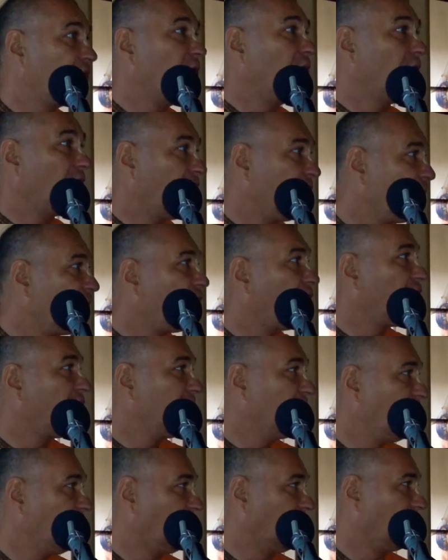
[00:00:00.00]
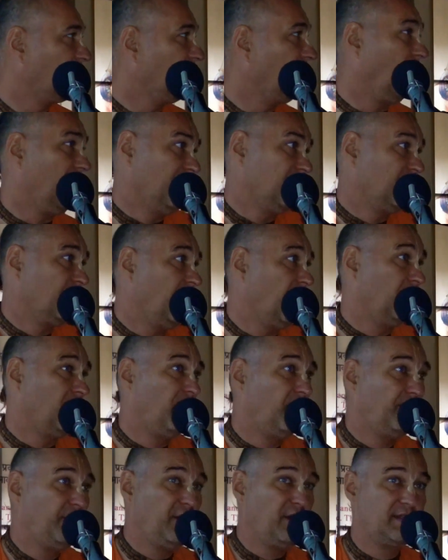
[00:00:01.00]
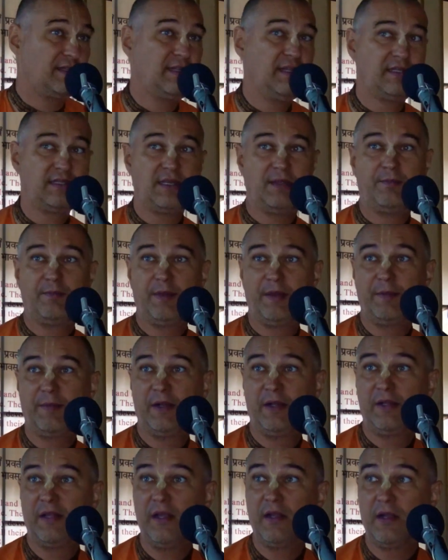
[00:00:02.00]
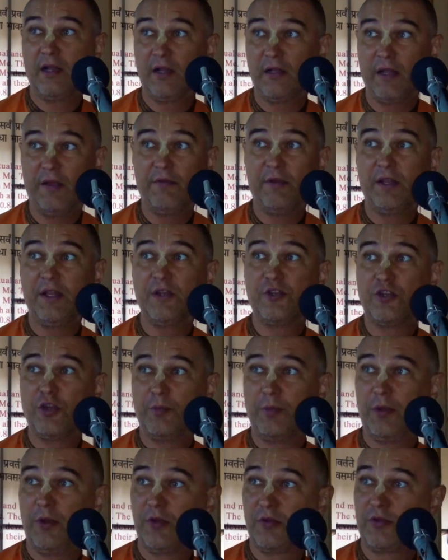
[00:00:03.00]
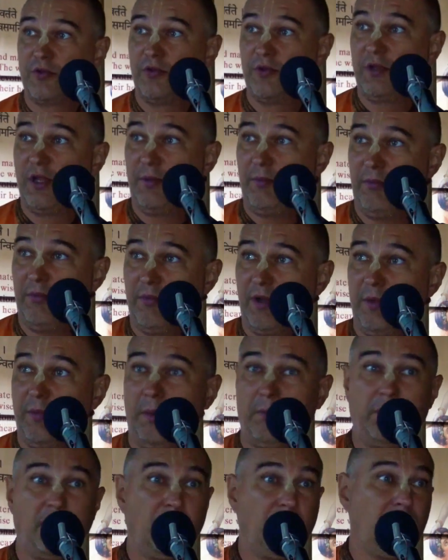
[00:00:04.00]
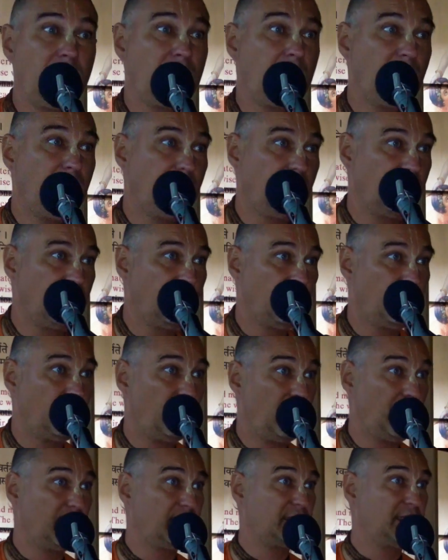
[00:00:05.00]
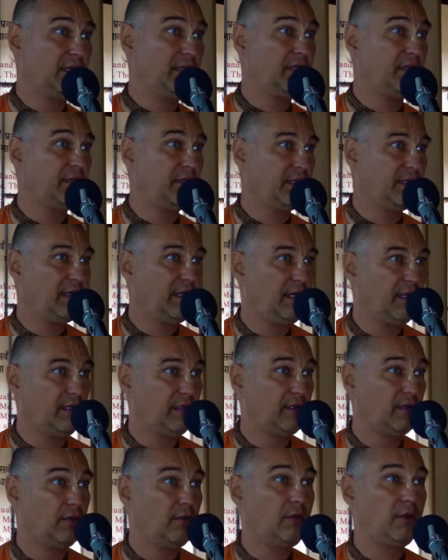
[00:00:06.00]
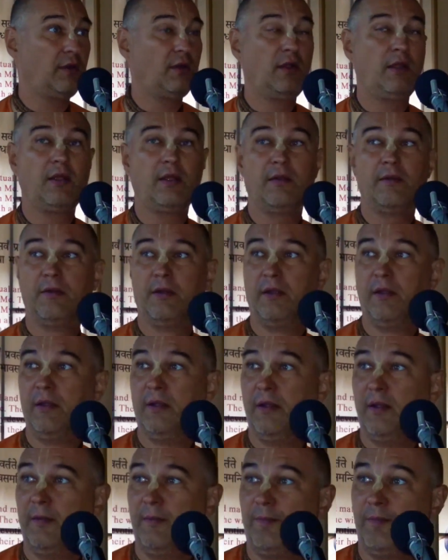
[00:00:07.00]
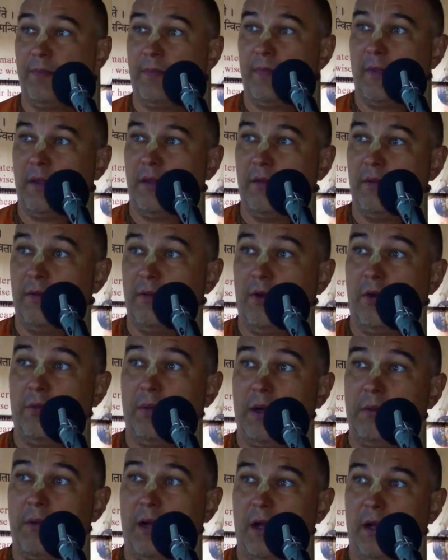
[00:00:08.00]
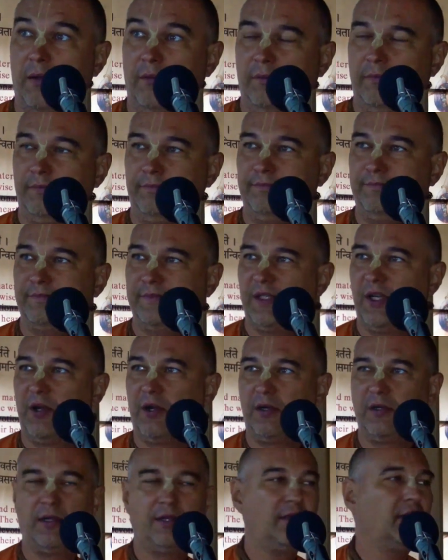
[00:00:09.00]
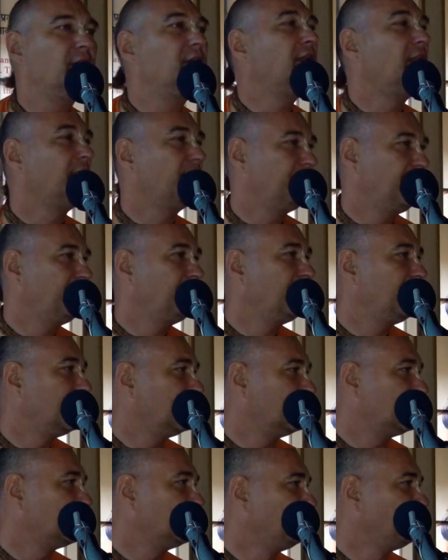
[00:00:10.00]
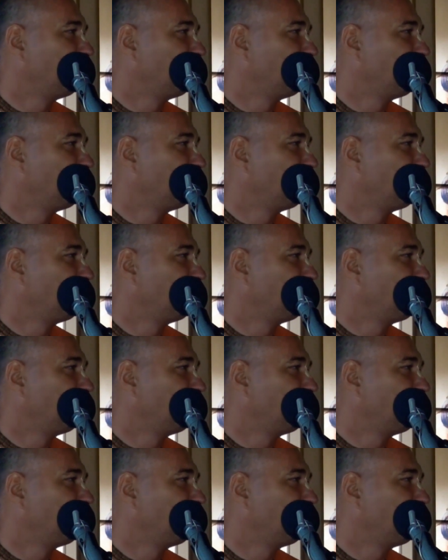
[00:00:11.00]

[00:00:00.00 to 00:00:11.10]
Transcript: more and more and more. And obviously some people think that everything should belong to them. Remember Hitler, or Alexander the Great, or Obama, or like people like that.